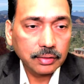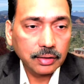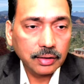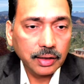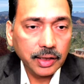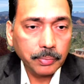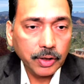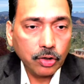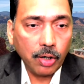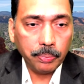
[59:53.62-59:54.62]
Let me
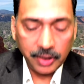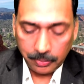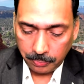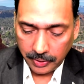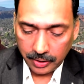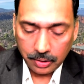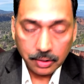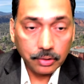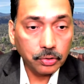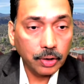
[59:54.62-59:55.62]
copy and paste
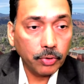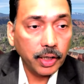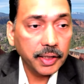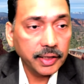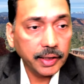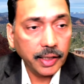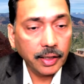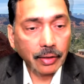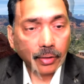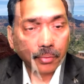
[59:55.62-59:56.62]
to avoid any error.